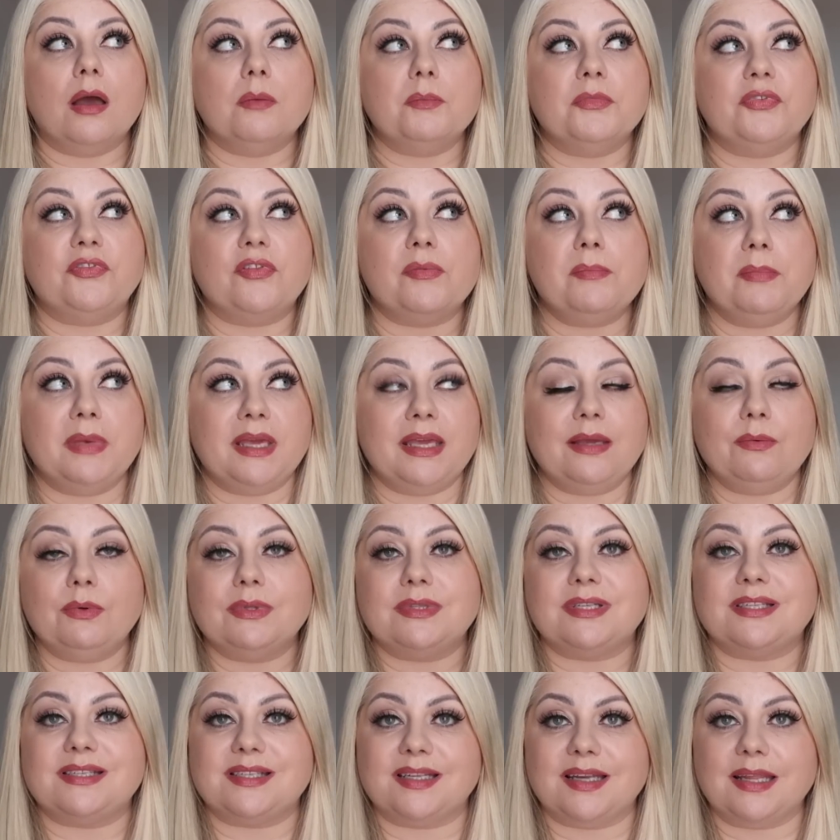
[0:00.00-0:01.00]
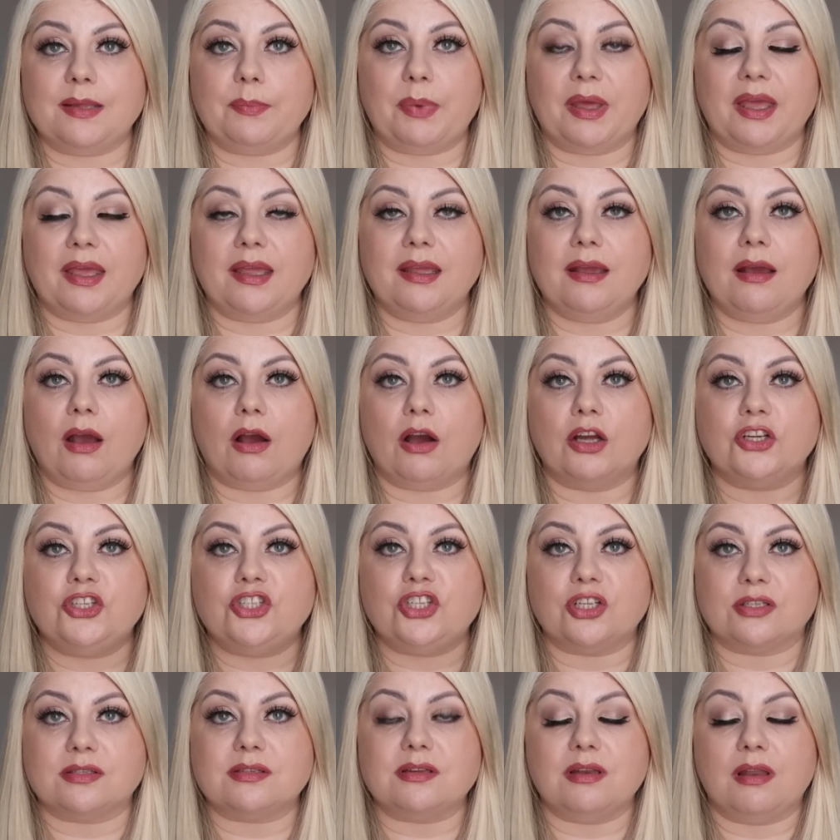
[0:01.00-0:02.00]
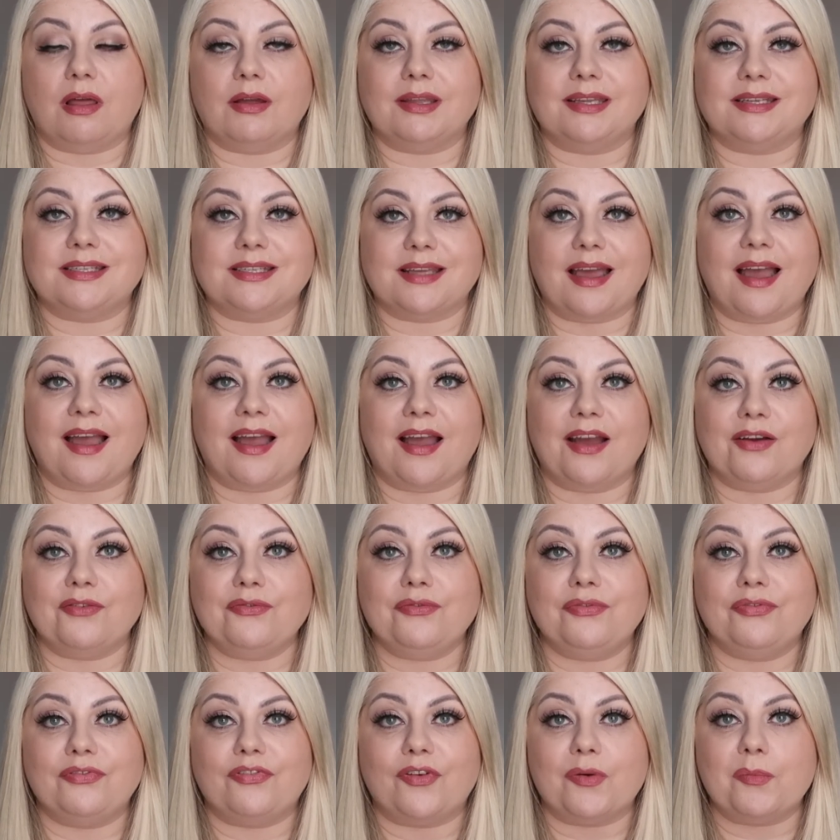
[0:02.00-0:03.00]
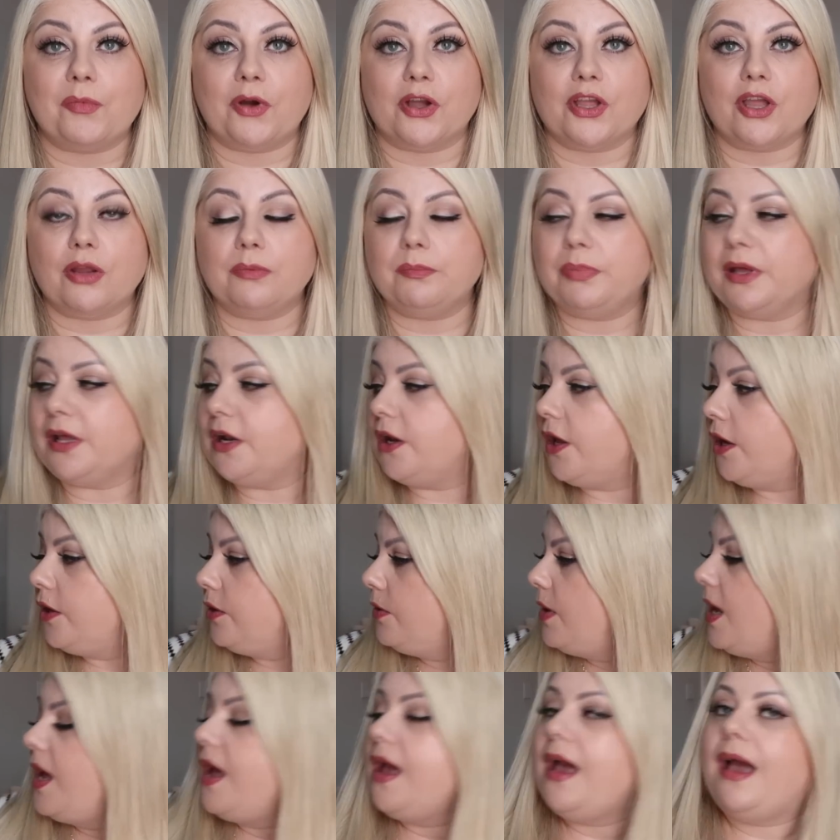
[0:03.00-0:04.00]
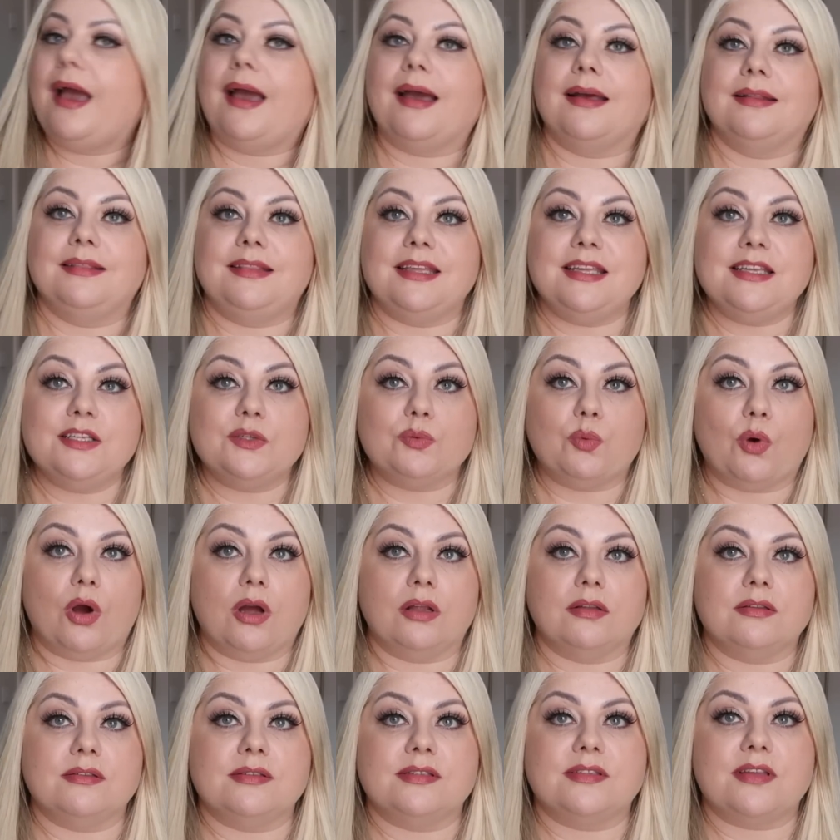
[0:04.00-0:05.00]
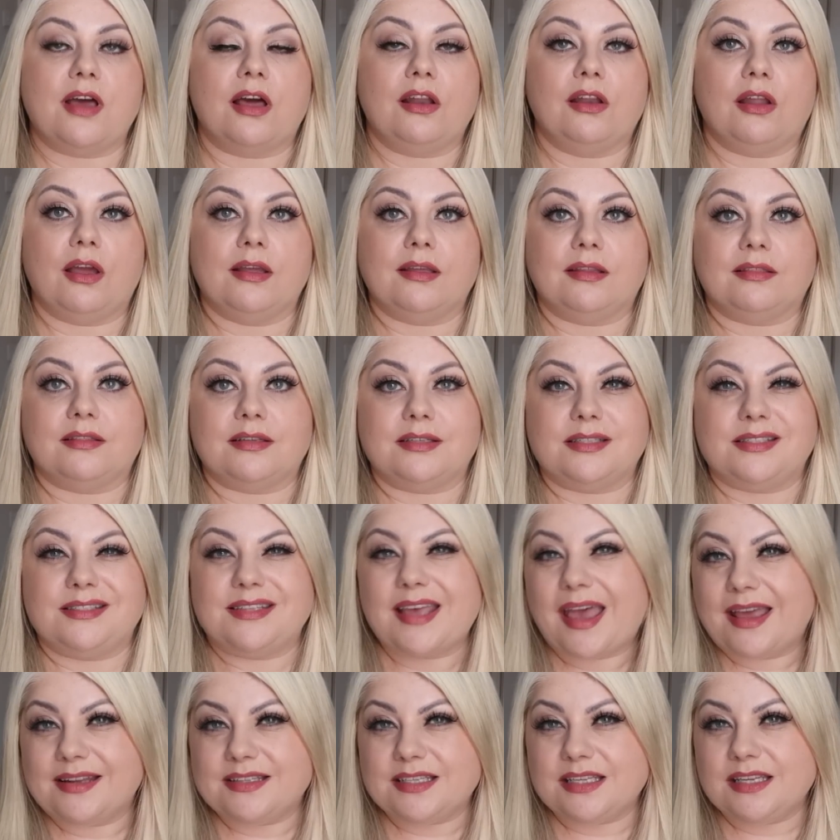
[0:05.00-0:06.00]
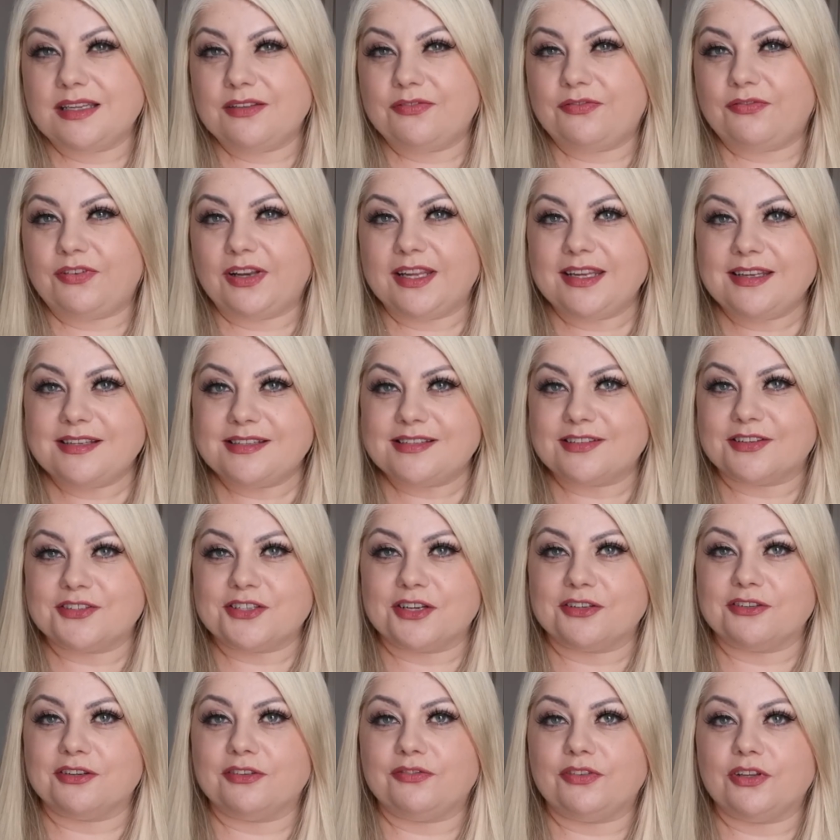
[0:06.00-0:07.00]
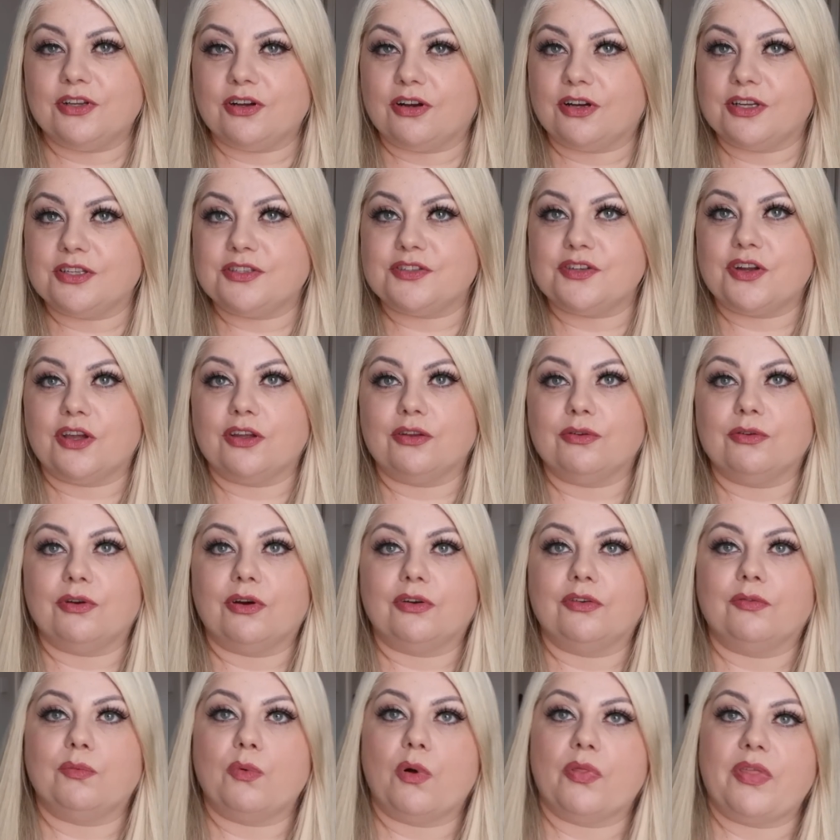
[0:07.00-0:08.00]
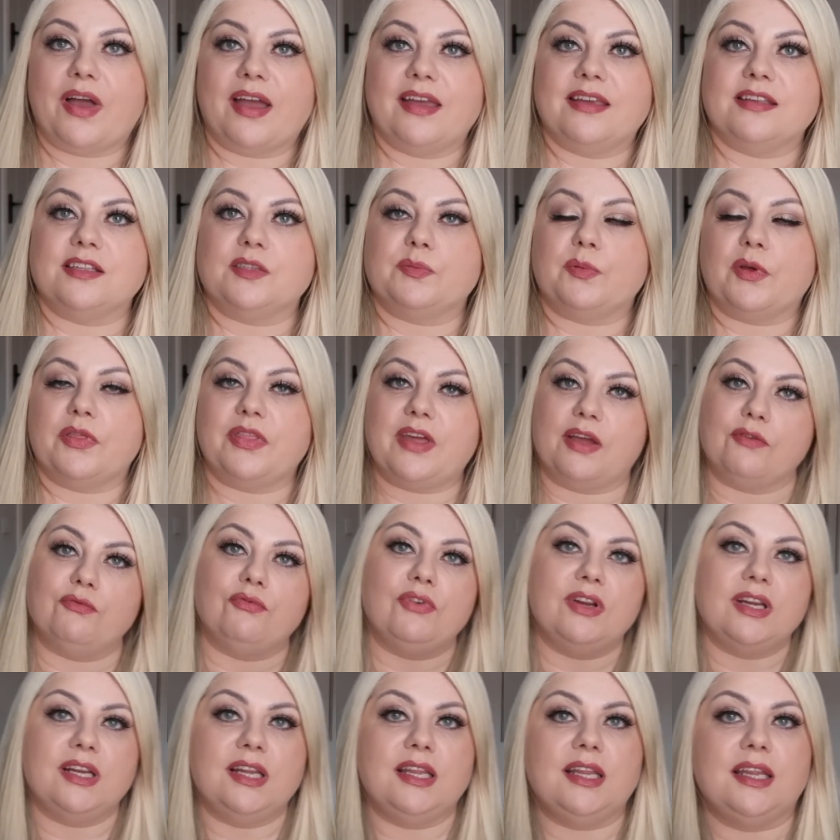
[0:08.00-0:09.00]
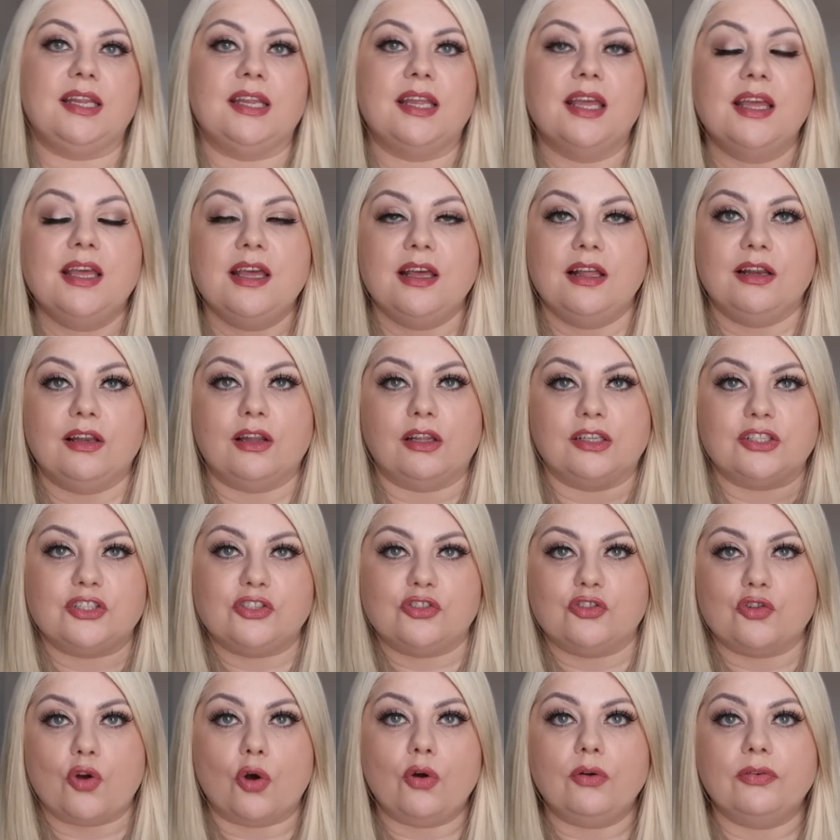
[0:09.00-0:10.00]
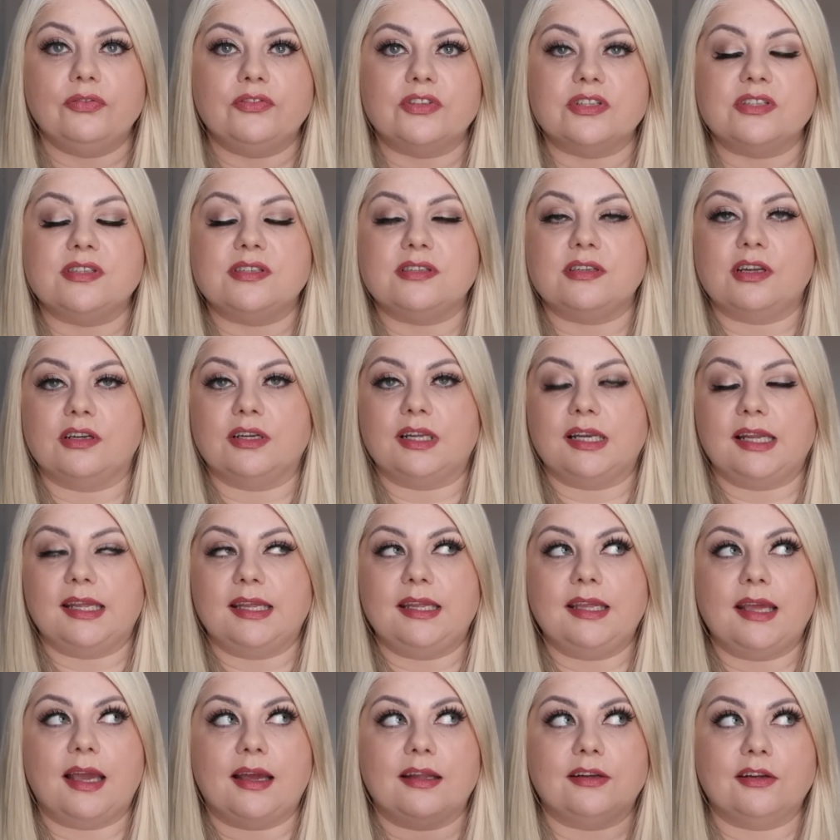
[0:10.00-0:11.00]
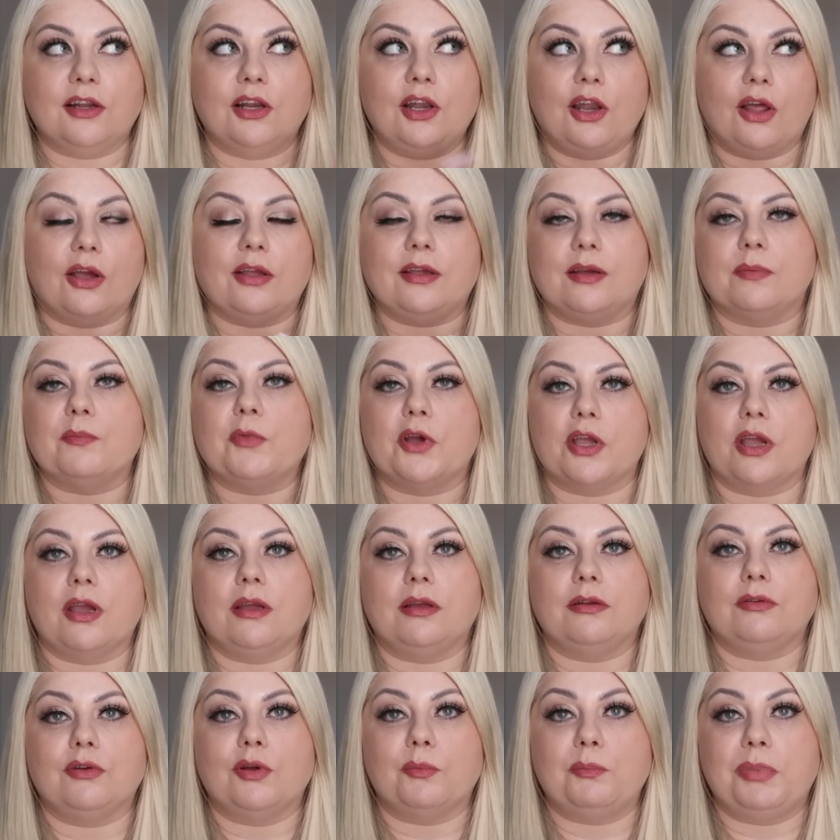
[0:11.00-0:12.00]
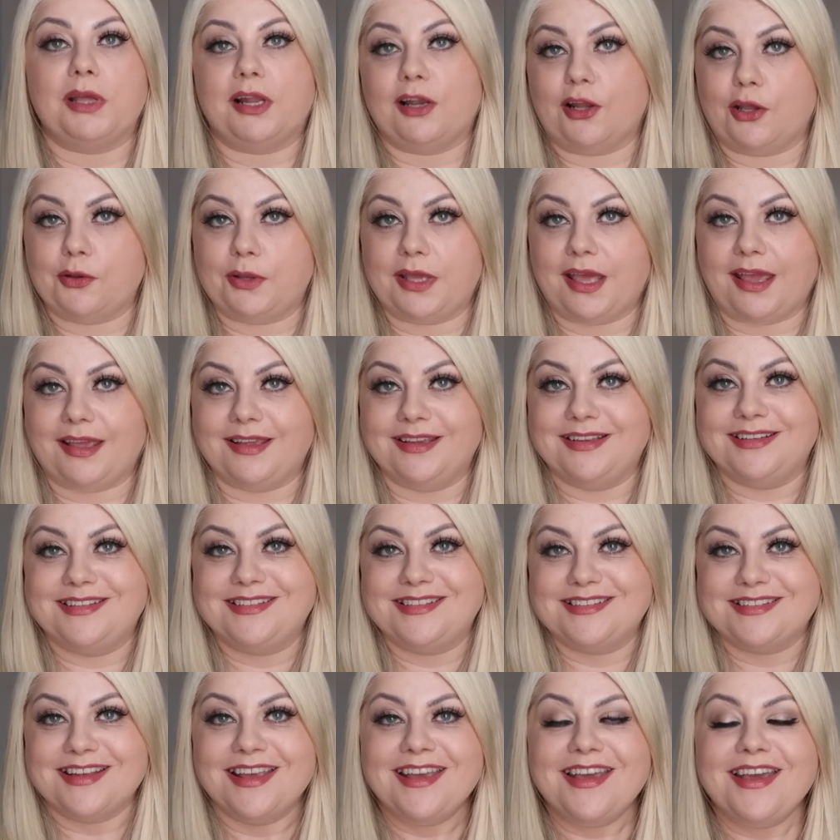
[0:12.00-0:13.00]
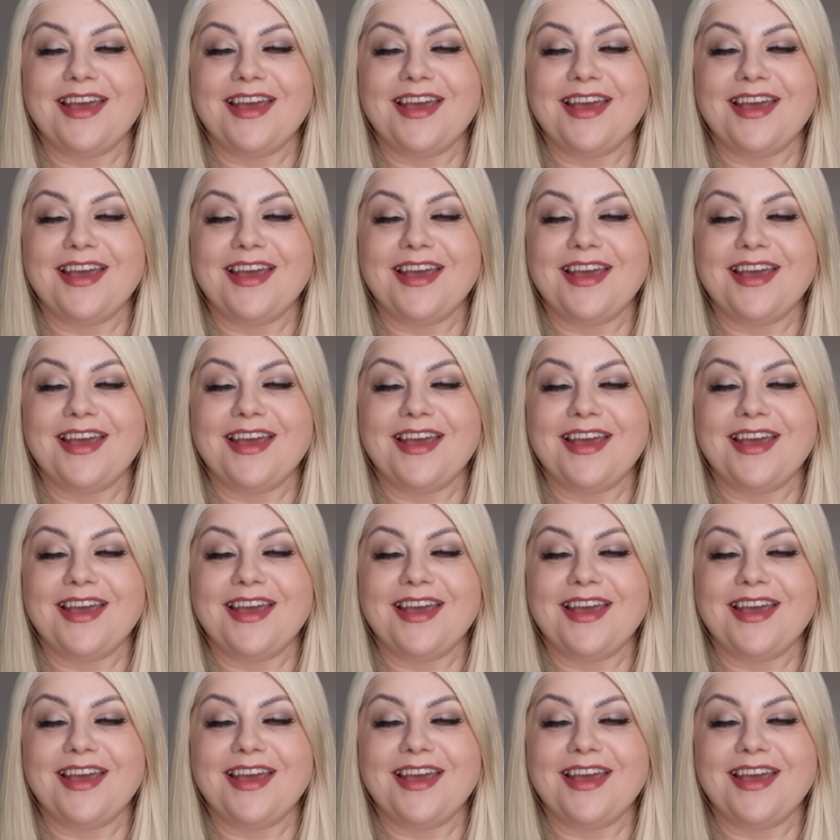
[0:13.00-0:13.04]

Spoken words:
For me with sleeping, I just like to have my own pillow, and these ones are like the Teddy fleece. I don't know if you guys know kind kind of what that is, but they're really like soft and snuggly, and I like my own pillowcase.